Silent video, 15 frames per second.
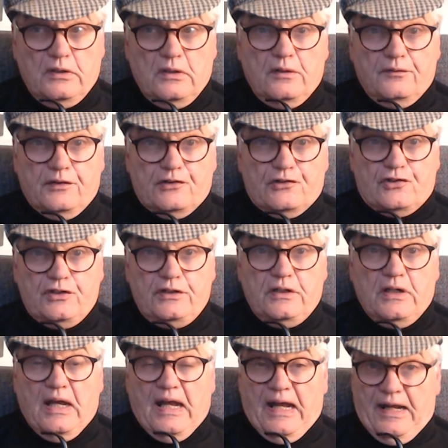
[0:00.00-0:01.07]
that she
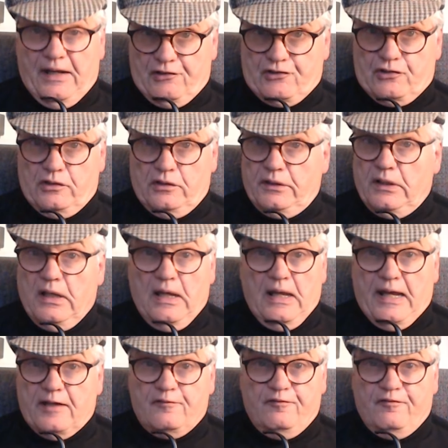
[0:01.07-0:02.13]
actually
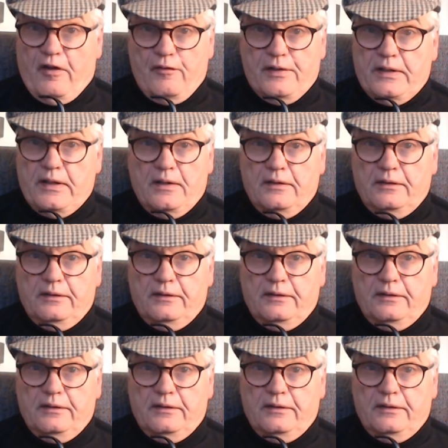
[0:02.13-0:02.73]
had very